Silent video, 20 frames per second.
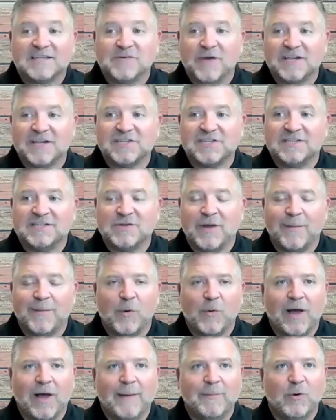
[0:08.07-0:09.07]

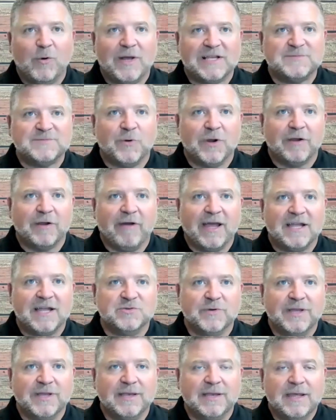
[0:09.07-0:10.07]
I'm a West Point
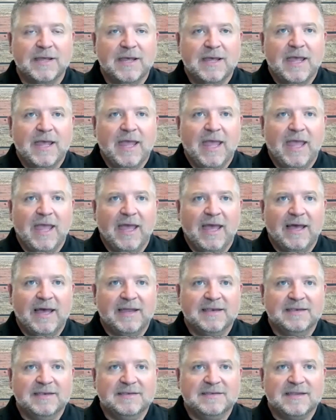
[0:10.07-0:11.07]
graduate,
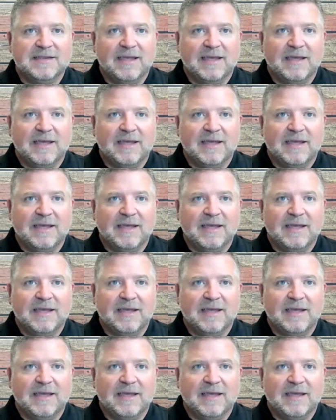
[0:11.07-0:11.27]
and